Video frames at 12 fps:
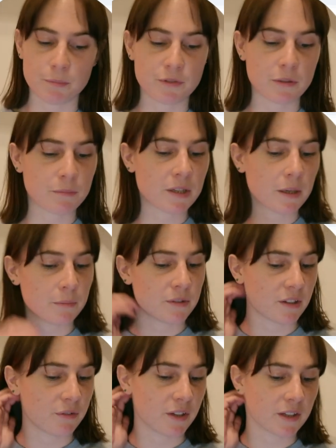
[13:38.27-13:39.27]
Sometimes
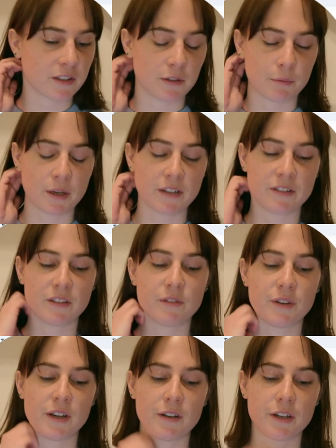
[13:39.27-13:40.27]
I feel like their prices
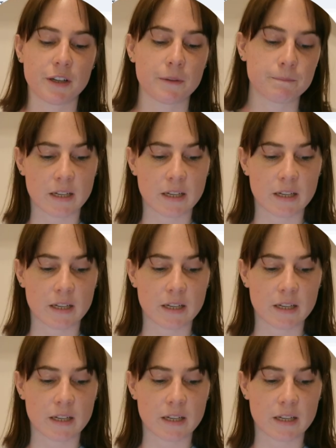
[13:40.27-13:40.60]
vary.